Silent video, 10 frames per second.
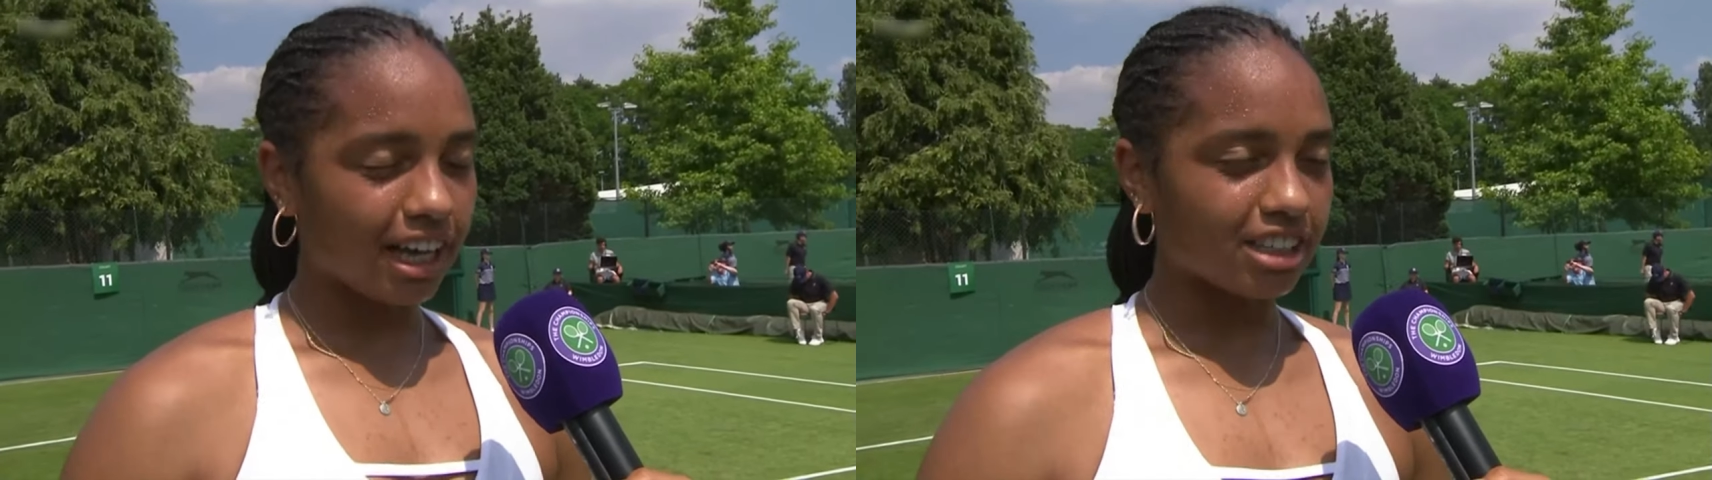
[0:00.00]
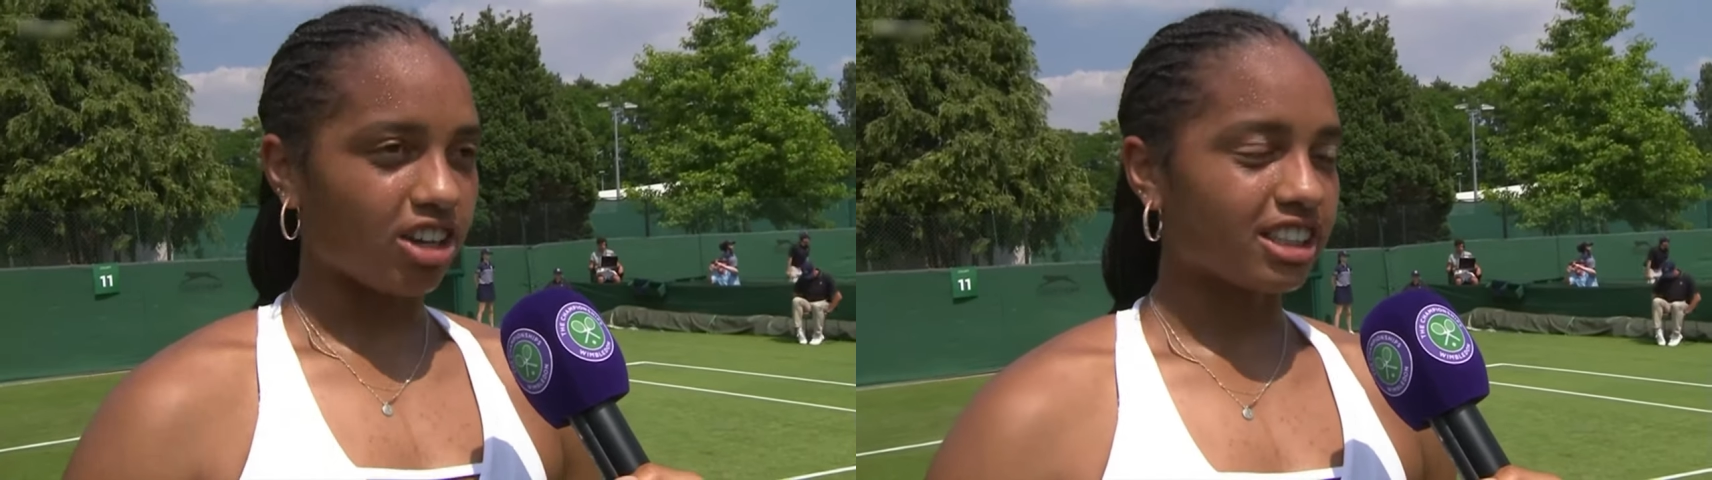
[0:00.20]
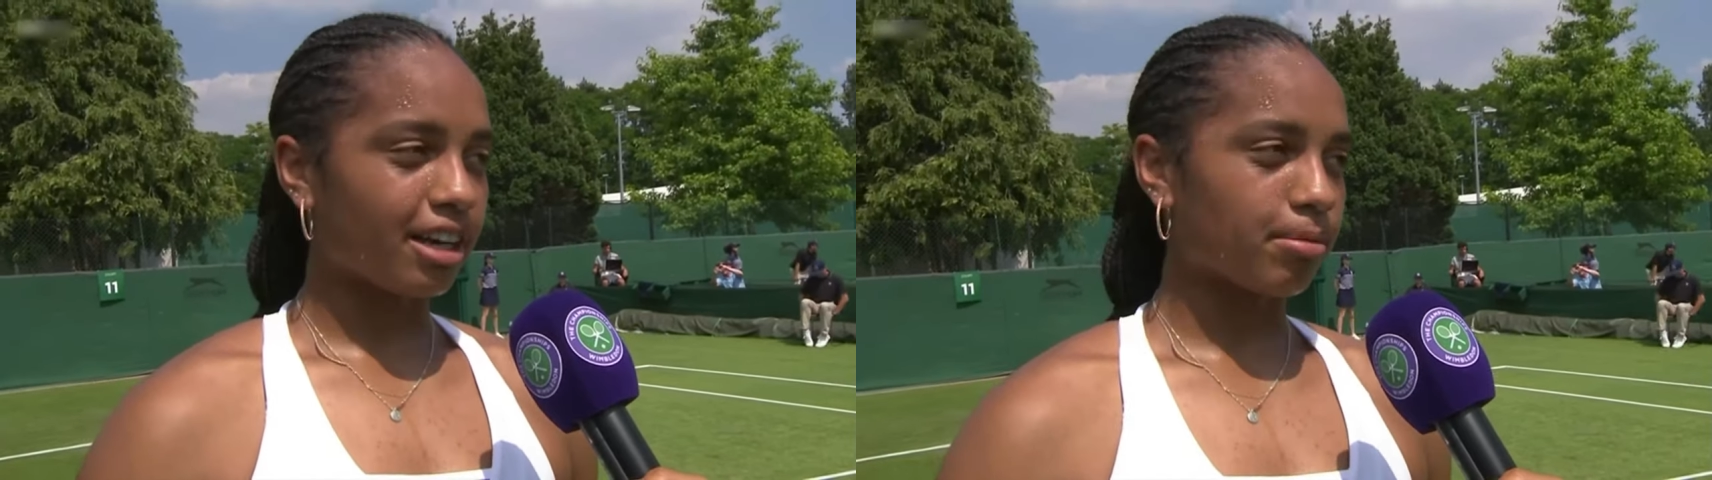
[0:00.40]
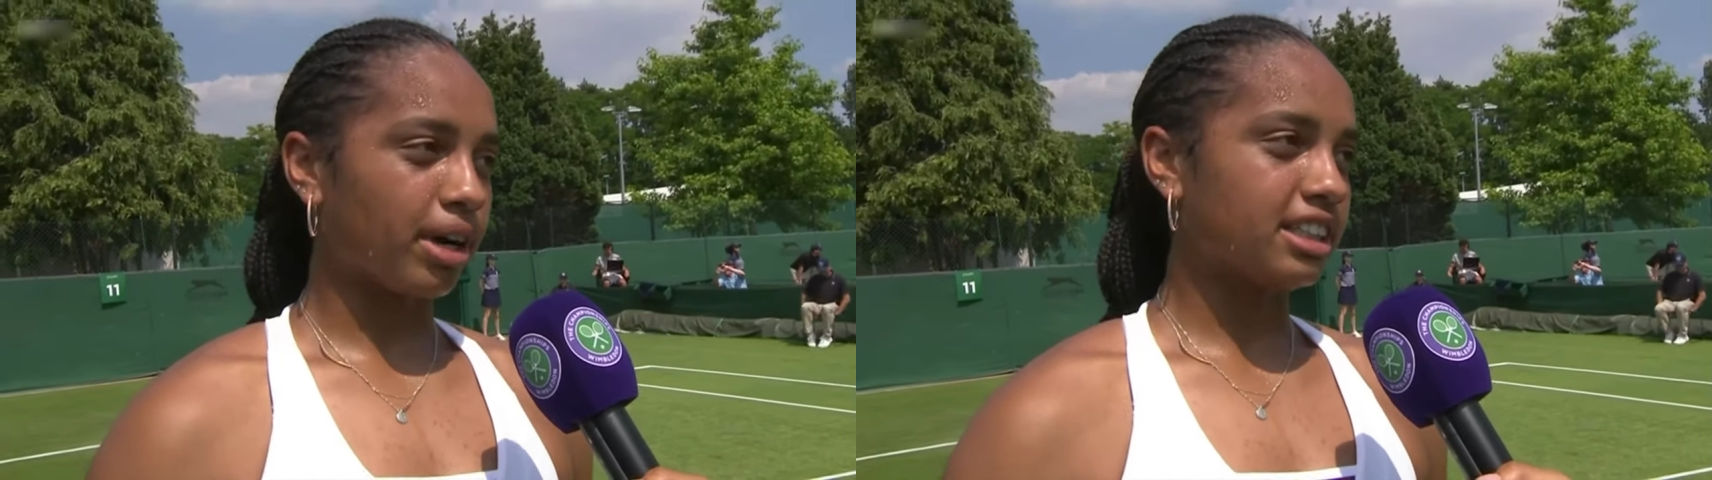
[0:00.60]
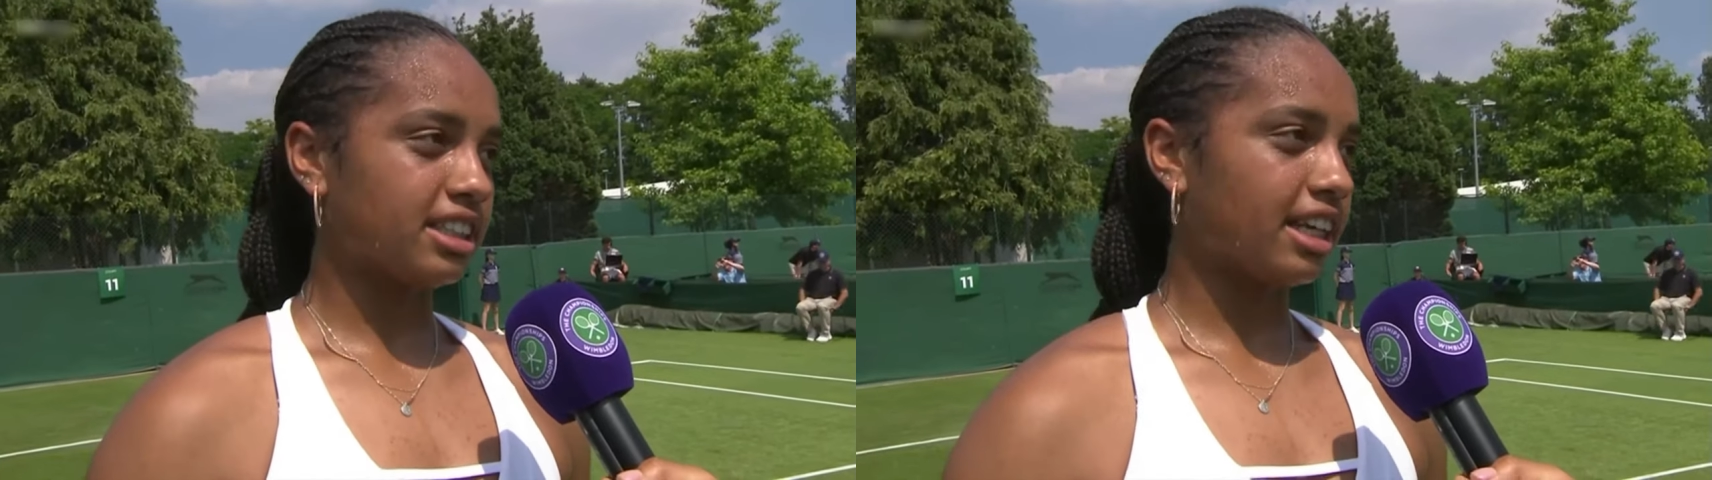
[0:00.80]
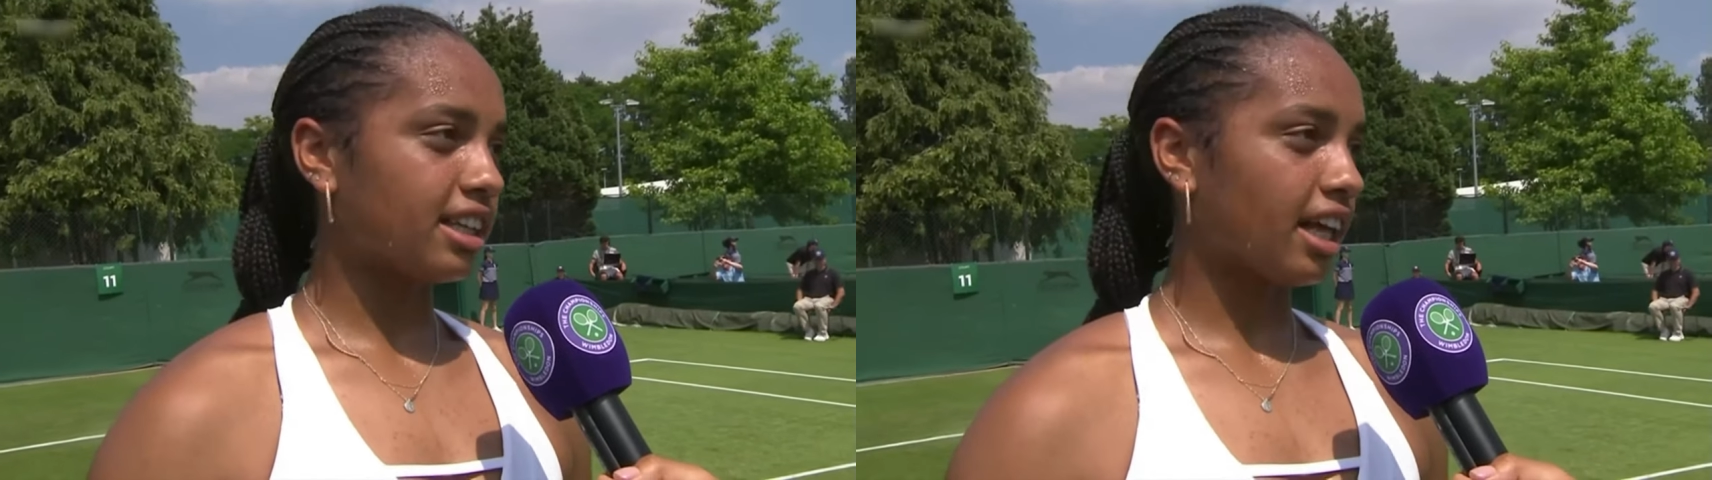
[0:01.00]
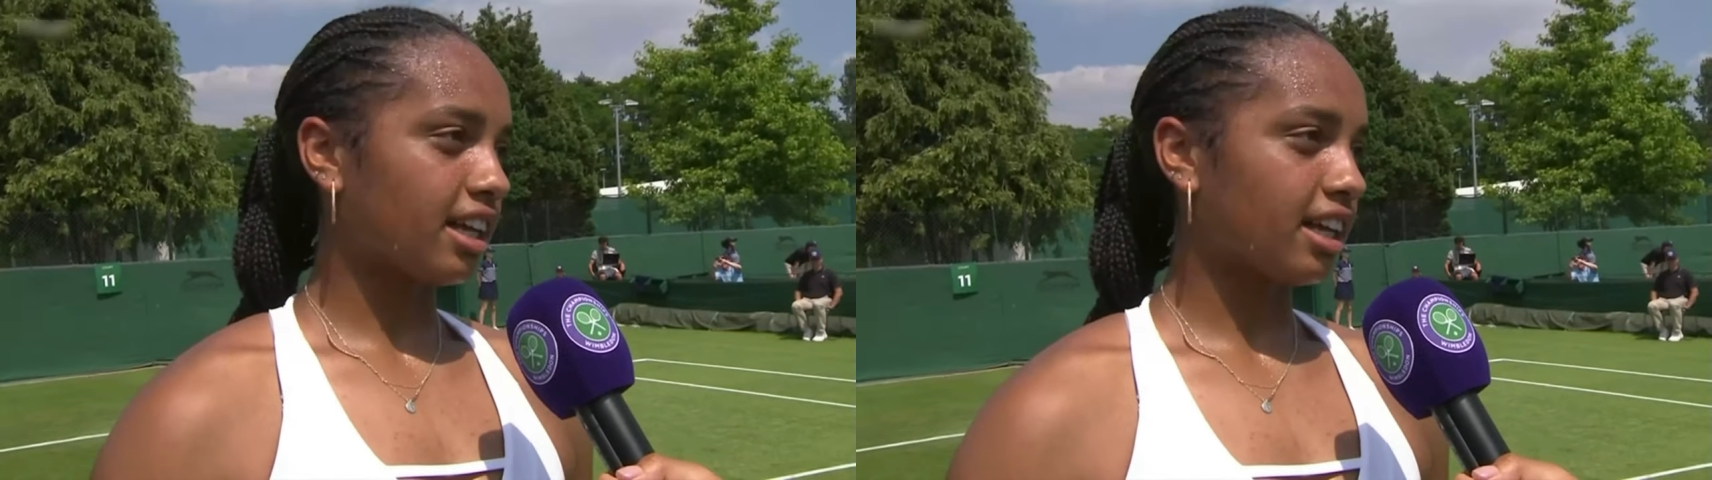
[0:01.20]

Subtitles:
as long as I embrace it,